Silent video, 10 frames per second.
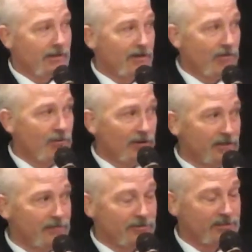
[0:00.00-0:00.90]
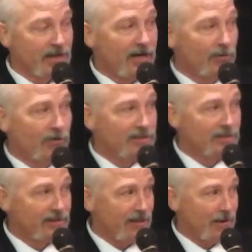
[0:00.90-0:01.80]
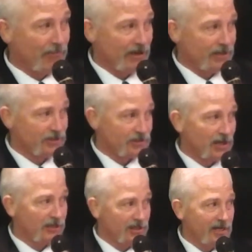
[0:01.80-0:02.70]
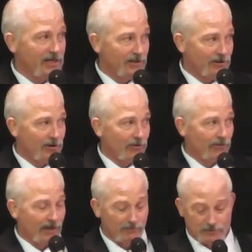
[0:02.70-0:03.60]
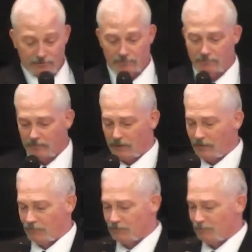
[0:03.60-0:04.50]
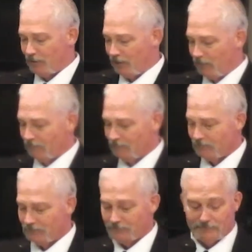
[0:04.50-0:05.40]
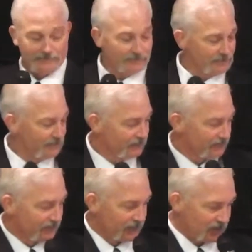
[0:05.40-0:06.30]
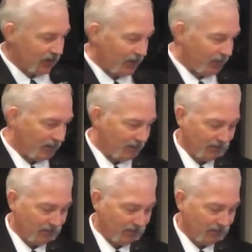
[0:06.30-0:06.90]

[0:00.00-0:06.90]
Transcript: everybody was saying it wasn't them, but I just thought you needed to know it was Bill. Sorry, Bill.